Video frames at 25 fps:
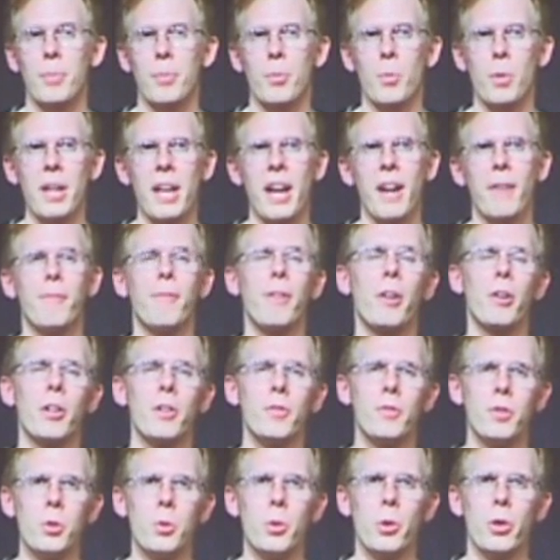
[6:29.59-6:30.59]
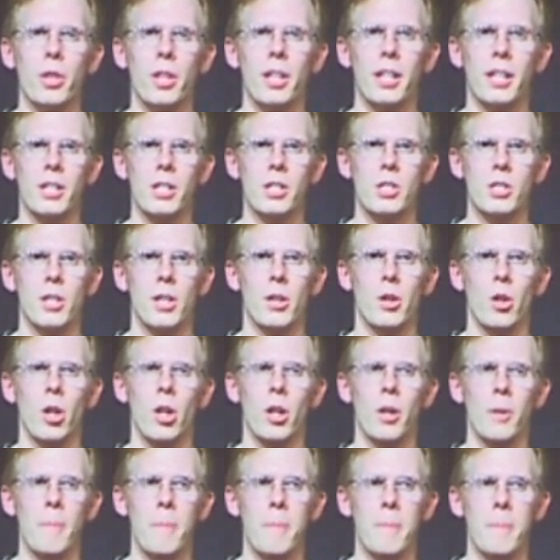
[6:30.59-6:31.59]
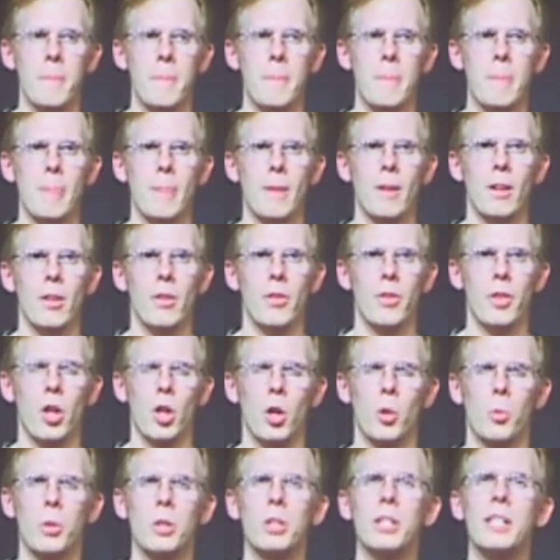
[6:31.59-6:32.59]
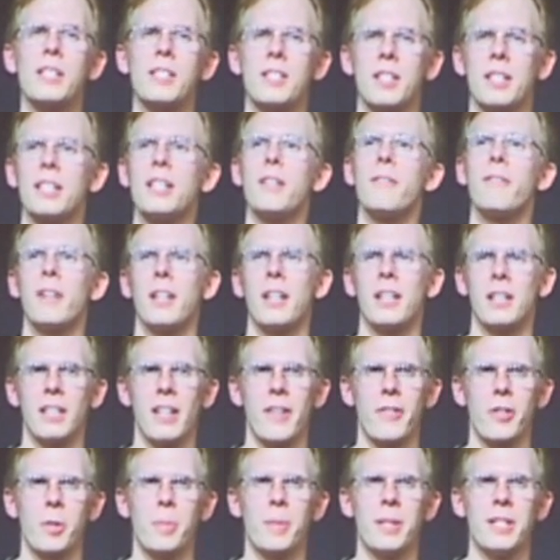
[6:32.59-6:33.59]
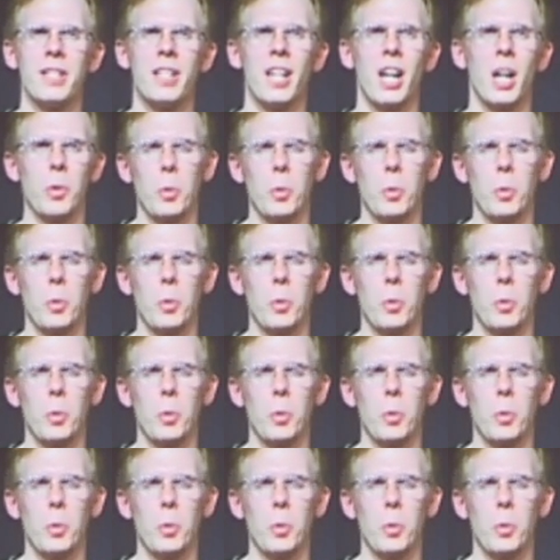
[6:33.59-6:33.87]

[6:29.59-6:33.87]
We have very few things that are really significant left to be done.